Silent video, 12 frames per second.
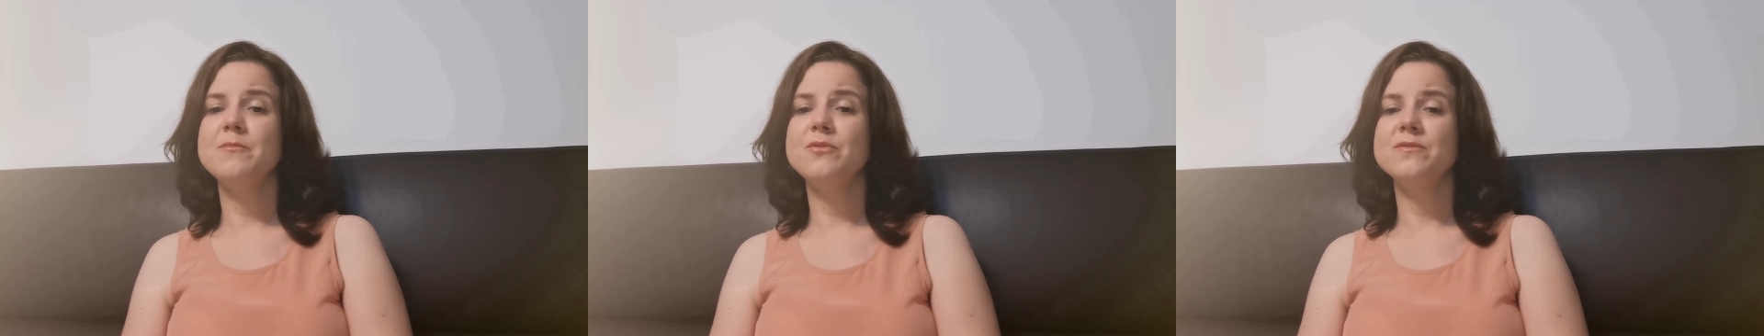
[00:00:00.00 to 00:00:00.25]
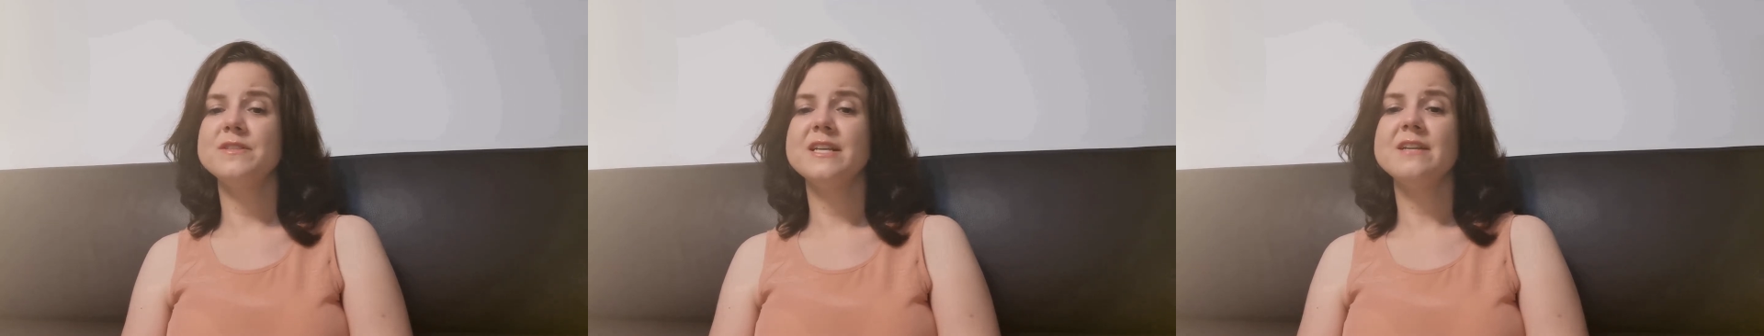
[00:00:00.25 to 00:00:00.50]

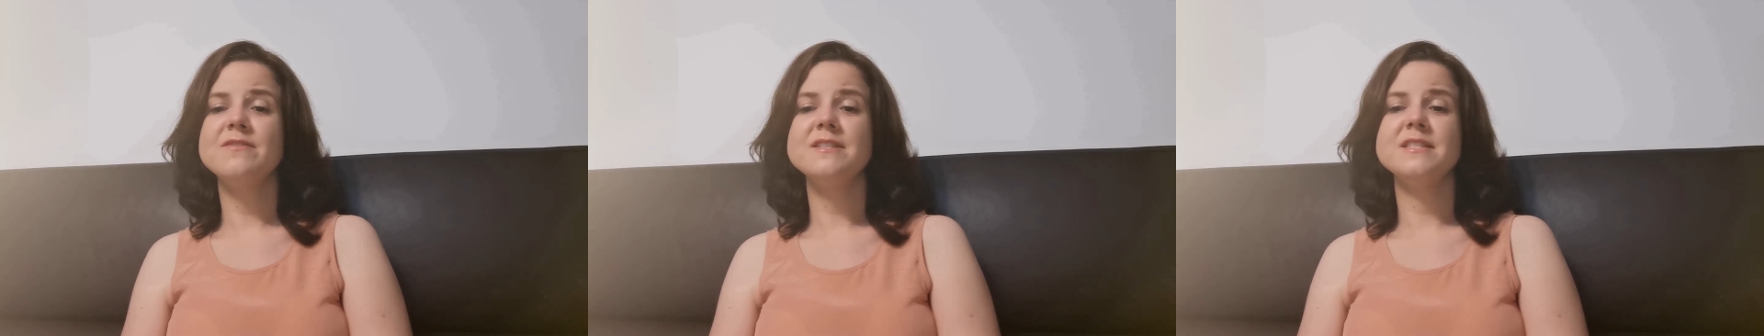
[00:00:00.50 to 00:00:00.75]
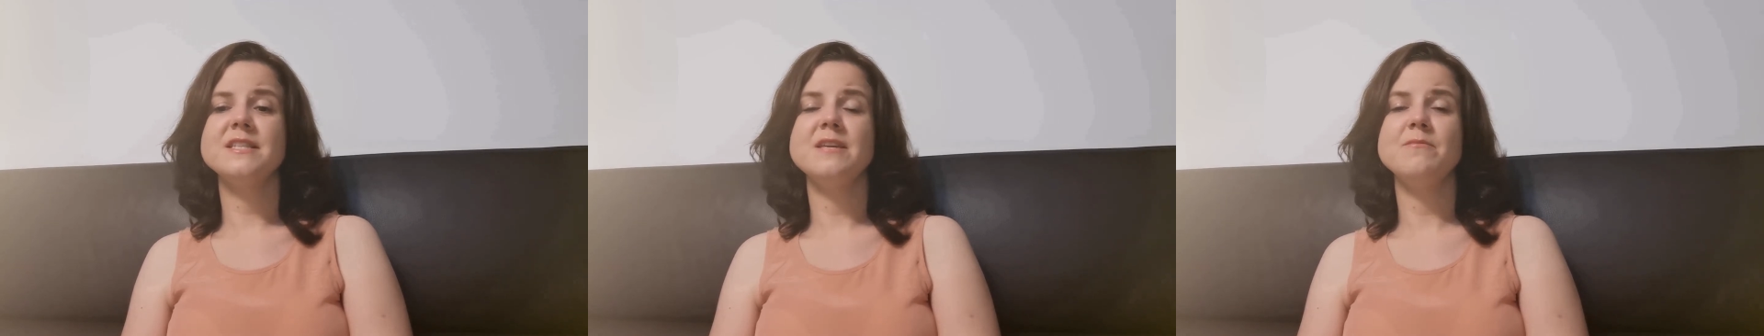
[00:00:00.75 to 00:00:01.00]
improve
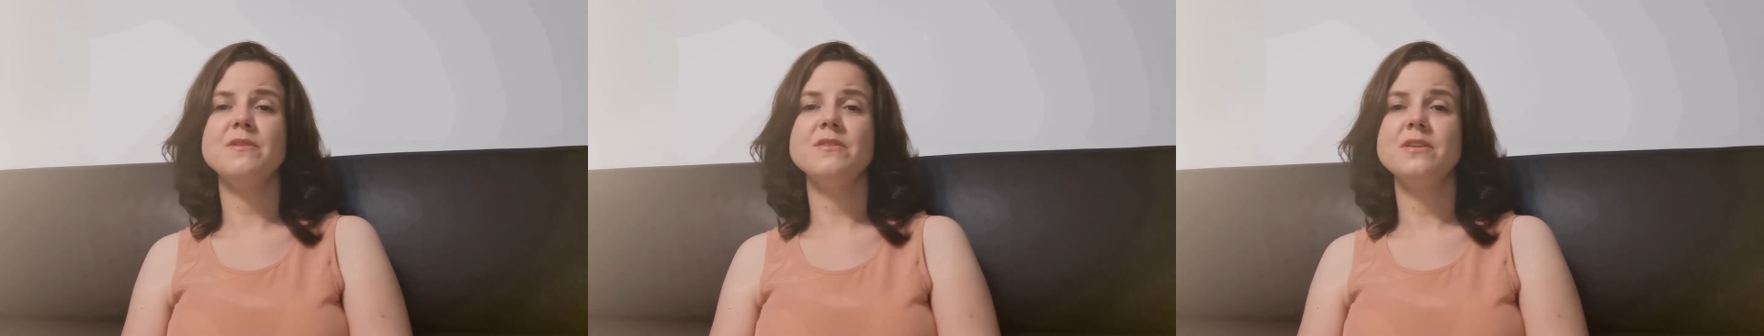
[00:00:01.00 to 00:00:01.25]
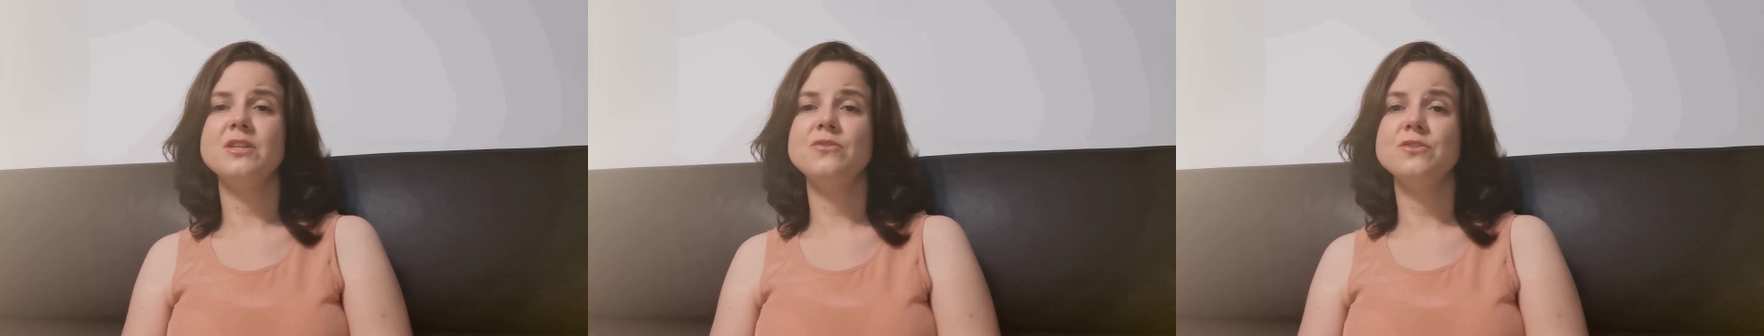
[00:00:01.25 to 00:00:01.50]

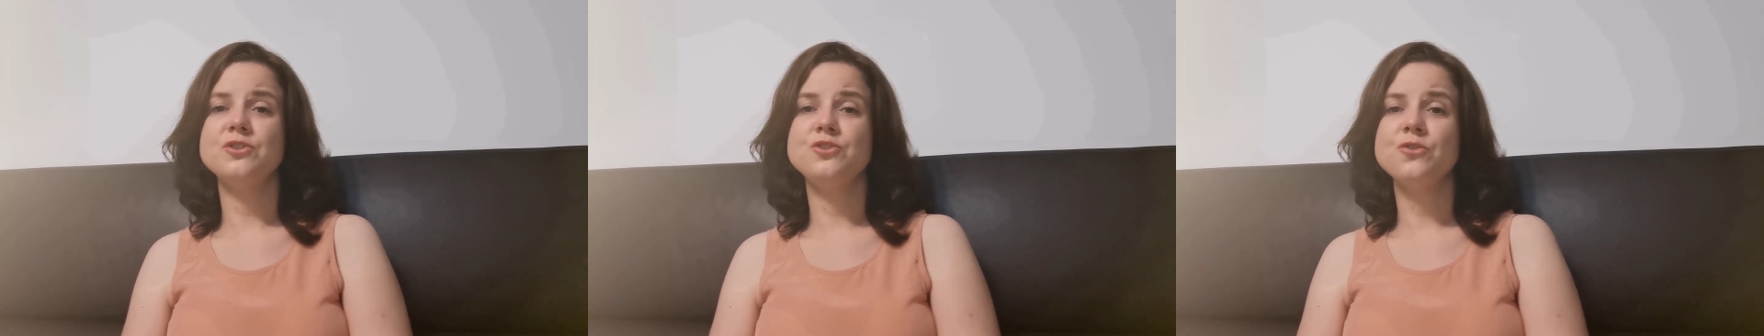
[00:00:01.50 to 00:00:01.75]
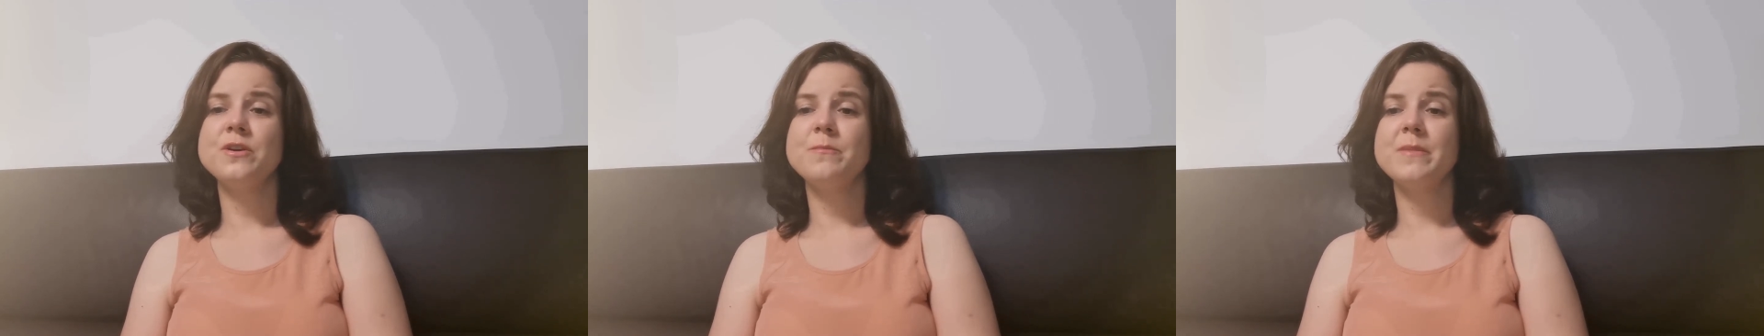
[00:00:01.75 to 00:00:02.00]
self-esteem,
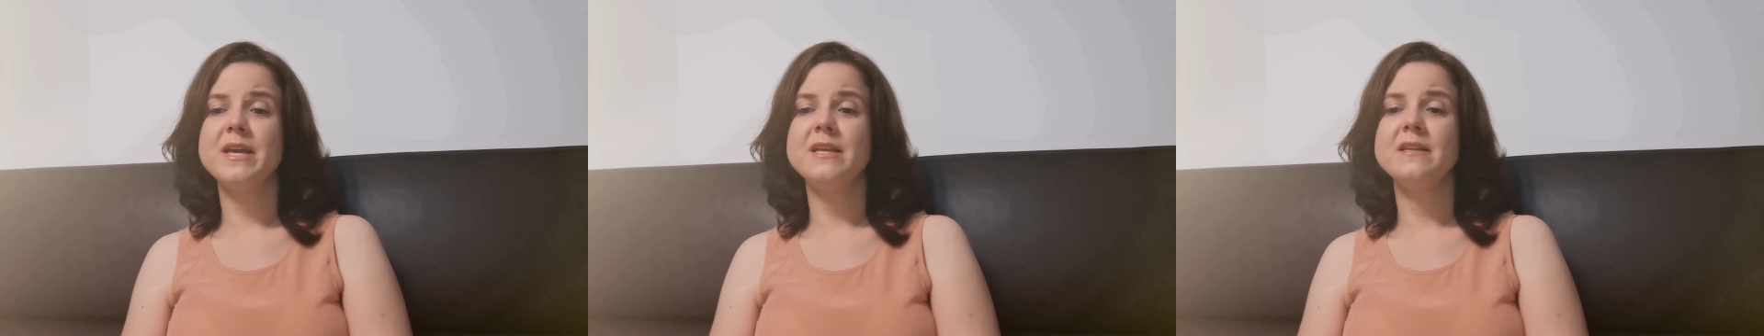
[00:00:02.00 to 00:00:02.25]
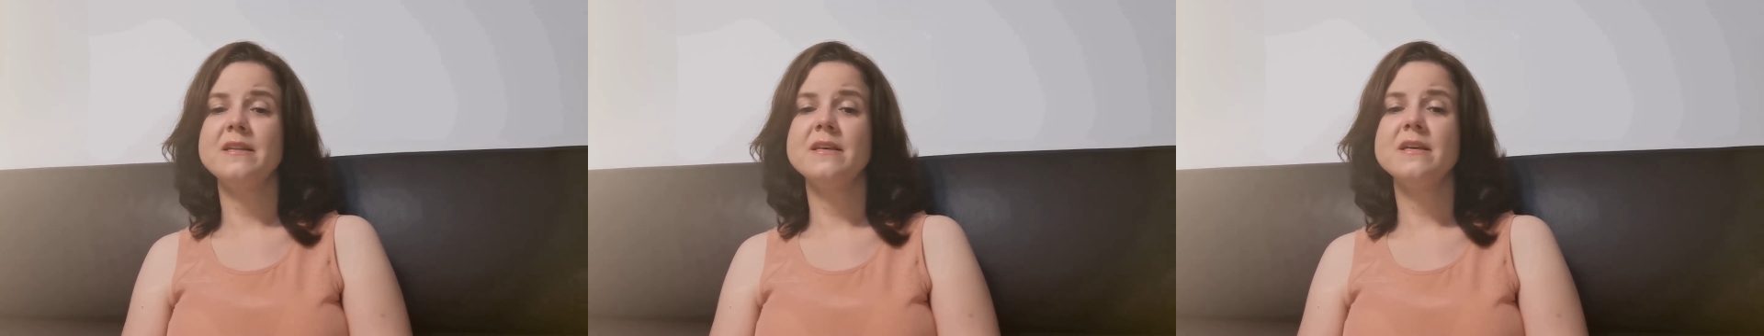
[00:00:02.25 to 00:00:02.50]
reduce joint
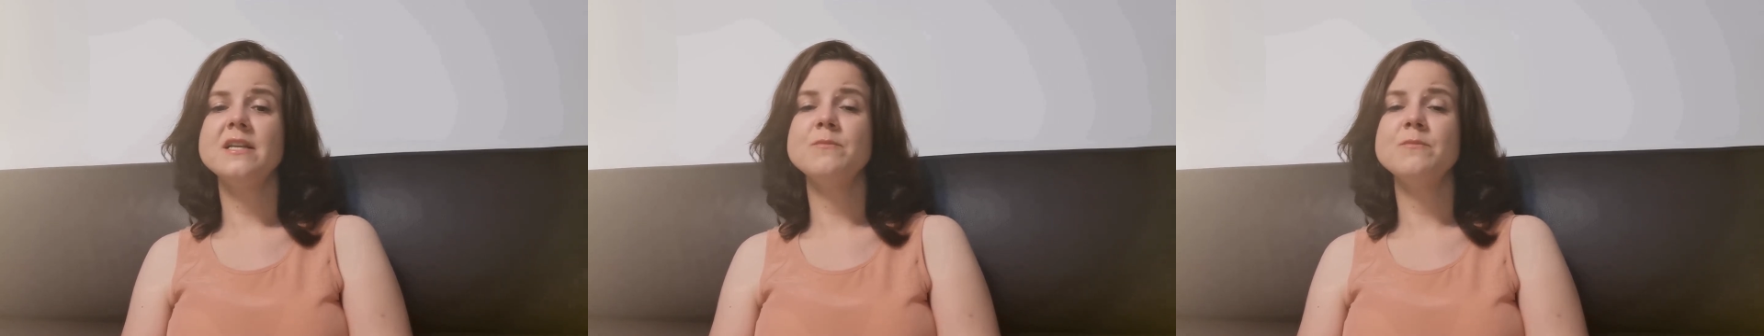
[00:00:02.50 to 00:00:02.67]
pain,